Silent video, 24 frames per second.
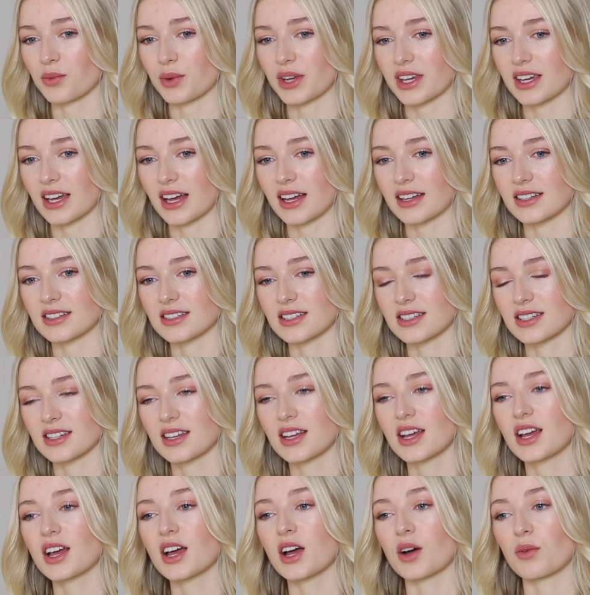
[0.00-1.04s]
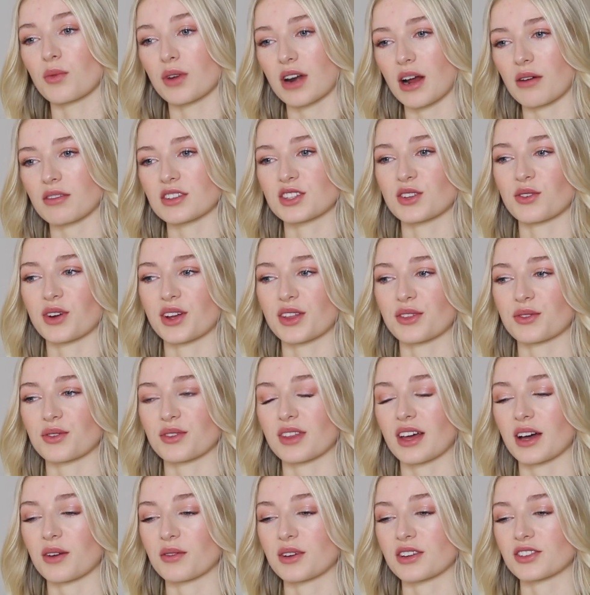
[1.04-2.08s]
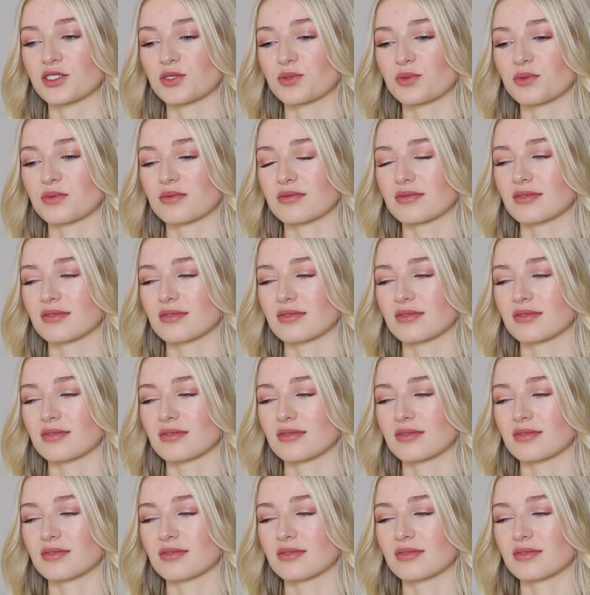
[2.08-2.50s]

weekend when I was going through that, which,